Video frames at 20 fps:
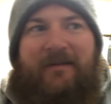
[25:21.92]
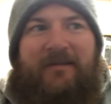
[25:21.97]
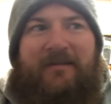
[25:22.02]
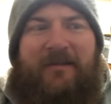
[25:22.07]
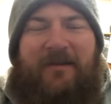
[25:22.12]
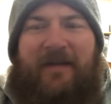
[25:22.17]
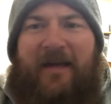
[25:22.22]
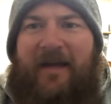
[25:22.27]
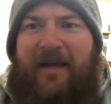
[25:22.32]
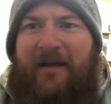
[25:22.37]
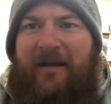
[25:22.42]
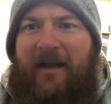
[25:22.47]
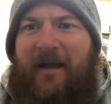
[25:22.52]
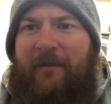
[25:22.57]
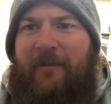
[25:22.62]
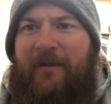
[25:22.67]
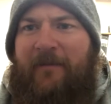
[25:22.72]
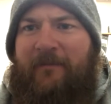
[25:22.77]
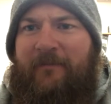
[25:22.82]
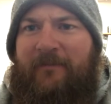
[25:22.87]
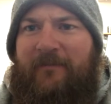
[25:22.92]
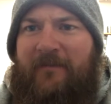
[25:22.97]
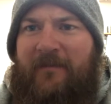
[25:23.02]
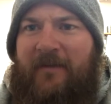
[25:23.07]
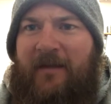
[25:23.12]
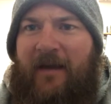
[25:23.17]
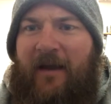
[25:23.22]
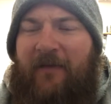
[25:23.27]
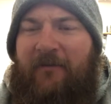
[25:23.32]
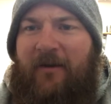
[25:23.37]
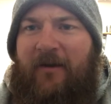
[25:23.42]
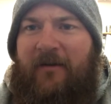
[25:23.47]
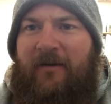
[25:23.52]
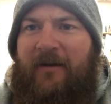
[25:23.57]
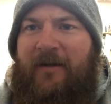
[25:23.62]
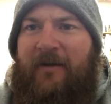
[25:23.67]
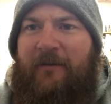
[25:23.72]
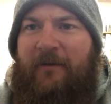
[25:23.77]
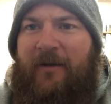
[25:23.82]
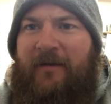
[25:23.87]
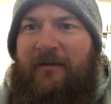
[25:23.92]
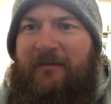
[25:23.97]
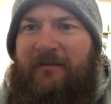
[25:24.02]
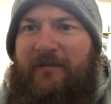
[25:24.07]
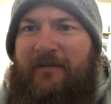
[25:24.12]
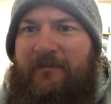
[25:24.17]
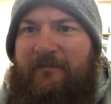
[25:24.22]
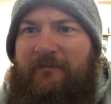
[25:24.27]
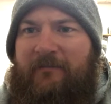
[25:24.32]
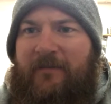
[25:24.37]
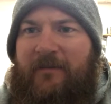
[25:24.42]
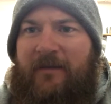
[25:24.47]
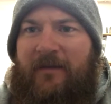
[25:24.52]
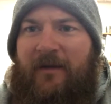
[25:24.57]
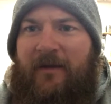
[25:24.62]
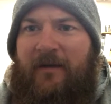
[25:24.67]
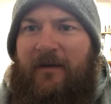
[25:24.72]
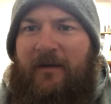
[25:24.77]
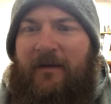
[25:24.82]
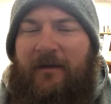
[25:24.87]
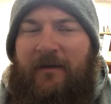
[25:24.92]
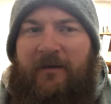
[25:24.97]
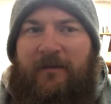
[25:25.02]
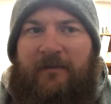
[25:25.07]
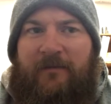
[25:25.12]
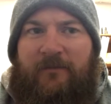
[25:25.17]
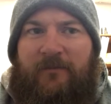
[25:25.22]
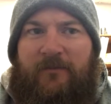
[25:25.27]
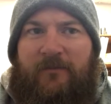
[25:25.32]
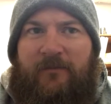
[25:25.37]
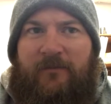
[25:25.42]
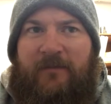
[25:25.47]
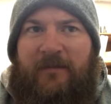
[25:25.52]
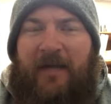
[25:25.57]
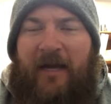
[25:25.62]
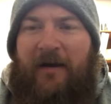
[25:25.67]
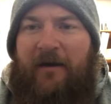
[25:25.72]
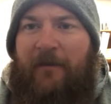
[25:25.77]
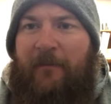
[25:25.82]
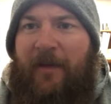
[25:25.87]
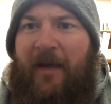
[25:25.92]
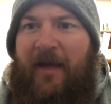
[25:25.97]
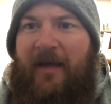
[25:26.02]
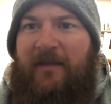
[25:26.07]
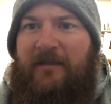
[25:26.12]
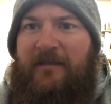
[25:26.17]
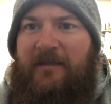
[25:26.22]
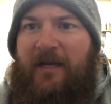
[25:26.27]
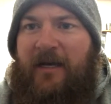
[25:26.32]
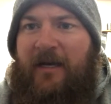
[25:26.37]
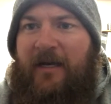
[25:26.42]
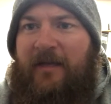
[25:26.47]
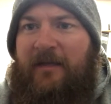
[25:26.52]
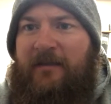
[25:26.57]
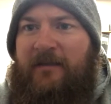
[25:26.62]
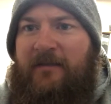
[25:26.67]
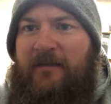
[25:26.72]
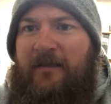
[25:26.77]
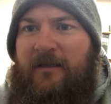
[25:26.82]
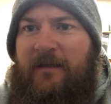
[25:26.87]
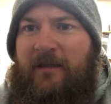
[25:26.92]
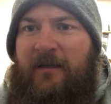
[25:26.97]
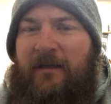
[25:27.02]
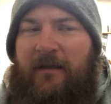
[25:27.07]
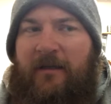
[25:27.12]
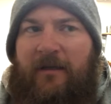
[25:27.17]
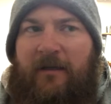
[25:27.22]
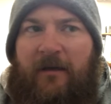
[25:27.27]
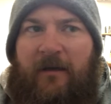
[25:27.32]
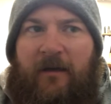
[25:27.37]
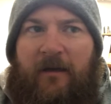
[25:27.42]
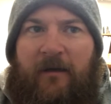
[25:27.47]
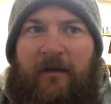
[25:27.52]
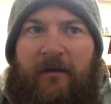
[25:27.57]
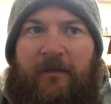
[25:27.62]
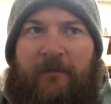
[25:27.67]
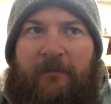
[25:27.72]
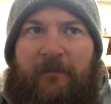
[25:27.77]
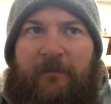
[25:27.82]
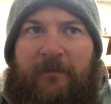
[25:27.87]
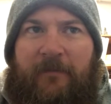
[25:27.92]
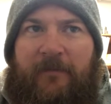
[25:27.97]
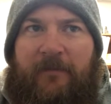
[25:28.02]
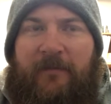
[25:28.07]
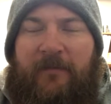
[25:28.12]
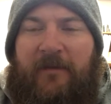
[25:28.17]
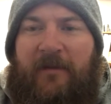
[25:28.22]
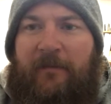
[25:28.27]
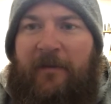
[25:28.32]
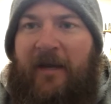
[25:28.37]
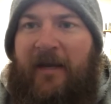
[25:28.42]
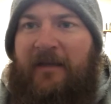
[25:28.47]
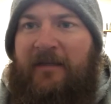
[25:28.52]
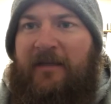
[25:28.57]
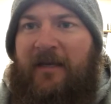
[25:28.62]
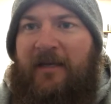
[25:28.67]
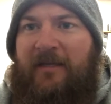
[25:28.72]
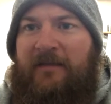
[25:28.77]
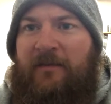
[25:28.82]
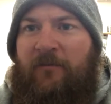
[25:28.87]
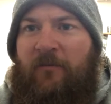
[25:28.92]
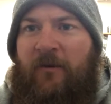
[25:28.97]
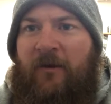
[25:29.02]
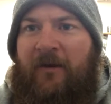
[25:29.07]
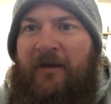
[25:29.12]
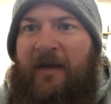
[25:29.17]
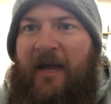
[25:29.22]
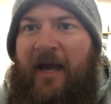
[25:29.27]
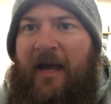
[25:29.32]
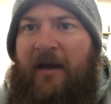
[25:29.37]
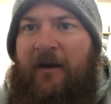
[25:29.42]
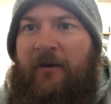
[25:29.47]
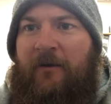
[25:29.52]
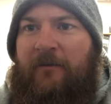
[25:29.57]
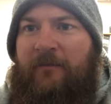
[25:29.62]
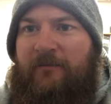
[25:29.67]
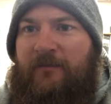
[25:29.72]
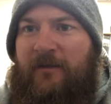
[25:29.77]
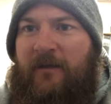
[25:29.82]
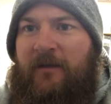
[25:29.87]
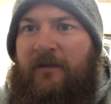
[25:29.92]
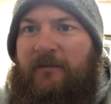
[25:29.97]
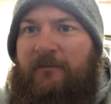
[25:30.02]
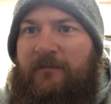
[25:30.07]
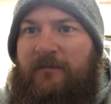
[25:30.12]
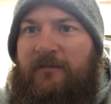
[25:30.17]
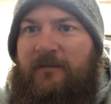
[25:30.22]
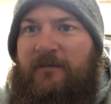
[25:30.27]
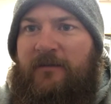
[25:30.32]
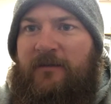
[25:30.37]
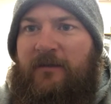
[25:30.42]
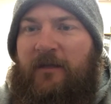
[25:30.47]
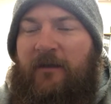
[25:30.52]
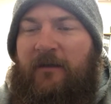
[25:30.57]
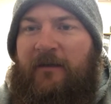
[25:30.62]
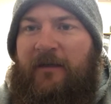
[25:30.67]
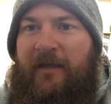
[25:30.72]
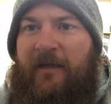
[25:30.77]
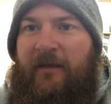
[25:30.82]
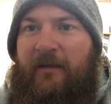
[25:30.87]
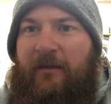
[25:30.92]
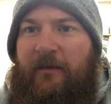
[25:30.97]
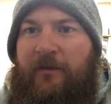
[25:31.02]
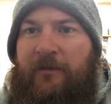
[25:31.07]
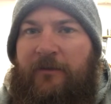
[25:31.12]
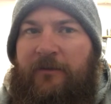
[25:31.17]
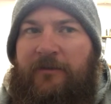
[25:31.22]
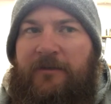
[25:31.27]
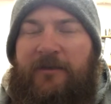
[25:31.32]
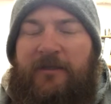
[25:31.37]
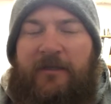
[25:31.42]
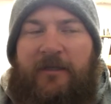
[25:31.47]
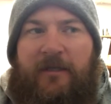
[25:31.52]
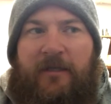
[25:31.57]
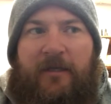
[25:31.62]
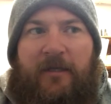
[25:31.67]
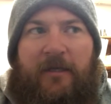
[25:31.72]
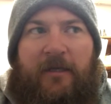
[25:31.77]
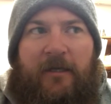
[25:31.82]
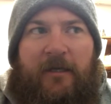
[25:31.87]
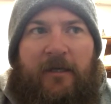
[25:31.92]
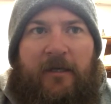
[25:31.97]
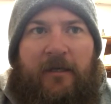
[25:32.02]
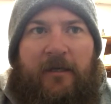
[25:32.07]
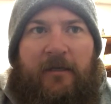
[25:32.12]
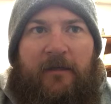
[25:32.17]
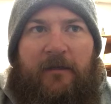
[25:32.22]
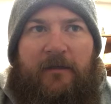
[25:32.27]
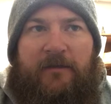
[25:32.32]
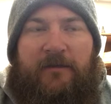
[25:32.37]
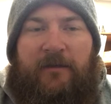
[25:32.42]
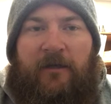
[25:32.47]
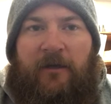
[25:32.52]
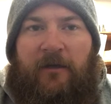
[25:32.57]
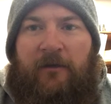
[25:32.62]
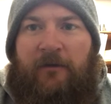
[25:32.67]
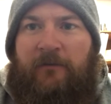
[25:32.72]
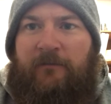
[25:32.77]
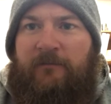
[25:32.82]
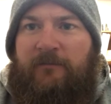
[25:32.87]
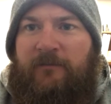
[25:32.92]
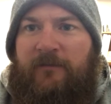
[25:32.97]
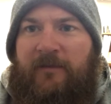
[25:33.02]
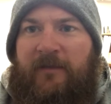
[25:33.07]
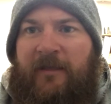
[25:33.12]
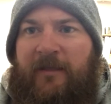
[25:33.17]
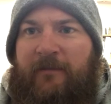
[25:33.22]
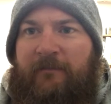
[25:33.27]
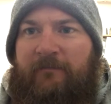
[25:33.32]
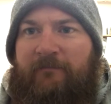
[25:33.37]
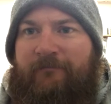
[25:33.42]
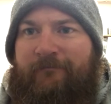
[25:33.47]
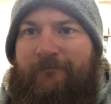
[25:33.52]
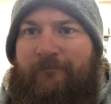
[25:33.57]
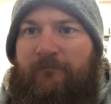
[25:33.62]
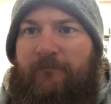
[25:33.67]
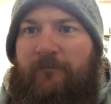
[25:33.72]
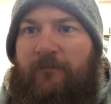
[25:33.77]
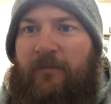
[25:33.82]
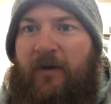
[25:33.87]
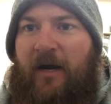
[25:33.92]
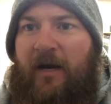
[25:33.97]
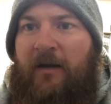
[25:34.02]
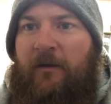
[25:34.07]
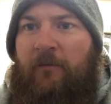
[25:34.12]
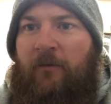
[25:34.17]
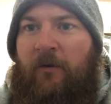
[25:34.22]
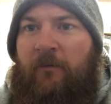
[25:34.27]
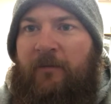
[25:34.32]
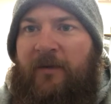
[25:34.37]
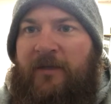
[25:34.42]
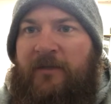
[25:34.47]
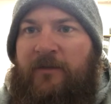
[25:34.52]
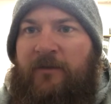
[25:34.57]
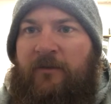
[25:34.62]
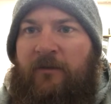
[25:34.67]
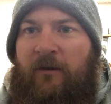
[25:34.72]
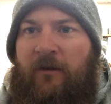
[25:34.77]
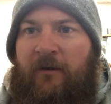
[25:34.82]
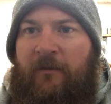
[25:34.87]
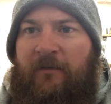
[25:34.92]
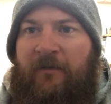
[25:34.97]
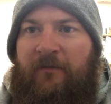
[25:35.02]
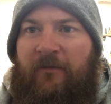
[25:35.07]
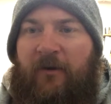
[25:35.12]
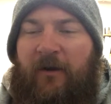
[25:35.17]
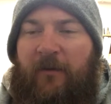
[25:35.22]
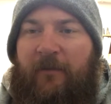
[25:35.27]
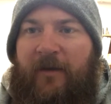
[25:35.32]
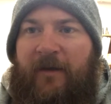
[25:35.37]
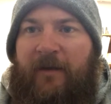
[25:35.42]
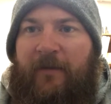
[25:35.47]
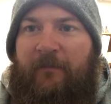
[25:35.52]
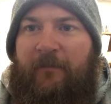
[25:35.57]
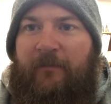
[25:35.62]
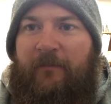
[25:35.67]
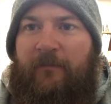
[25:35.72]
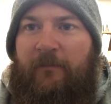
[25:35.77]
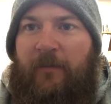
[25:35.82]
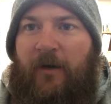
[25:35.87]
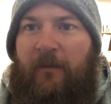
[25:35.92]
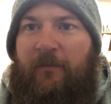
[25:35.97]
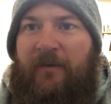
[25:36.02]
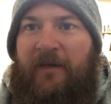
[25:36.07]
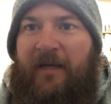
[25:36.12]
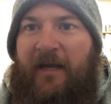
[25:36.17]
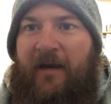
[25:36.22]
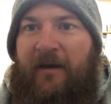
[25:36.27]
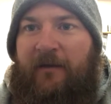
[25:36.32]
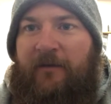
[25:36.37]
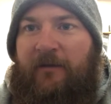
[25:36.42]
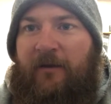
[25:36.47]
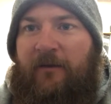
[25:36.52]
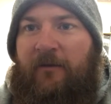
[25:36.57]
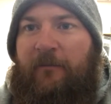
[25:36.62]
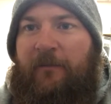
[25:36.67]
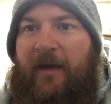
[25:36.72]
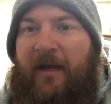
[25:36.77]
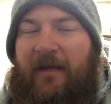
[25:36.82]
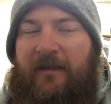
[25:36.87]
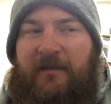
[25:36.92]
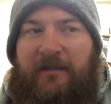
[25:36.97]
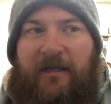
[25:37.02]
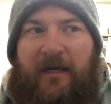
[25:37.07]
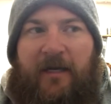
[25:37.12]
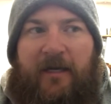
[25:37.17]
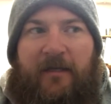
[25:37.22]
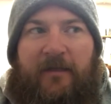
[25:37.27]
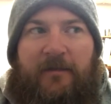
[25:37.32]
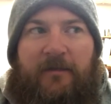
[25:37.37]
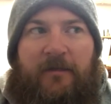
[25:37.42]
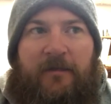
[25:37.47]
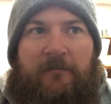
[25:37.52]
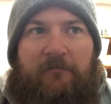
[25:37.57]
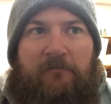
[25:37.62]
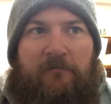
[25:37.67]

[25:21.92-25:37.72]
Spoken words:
So yeah, I mean, I've already went down a pant size. Pant size I'm wearing now are starting to get loose, so it probably won't be too long before I'll be bumping down another pant size.